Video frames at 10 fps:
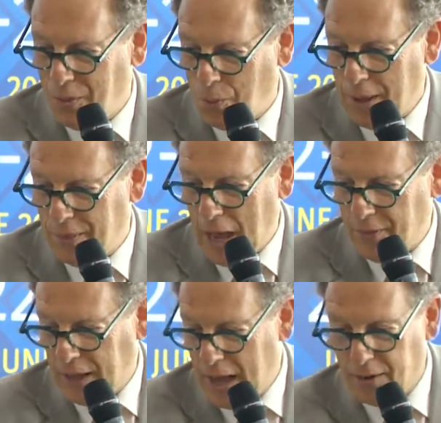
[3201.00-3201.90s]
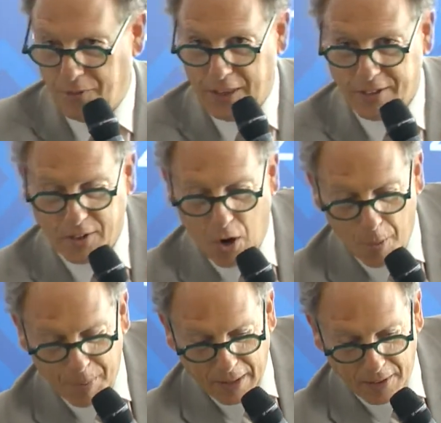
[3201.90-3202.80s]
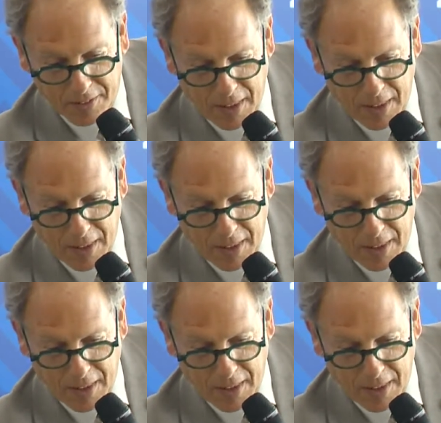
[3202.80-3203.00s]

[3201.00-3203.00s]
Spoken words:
When at the end of this carpeting's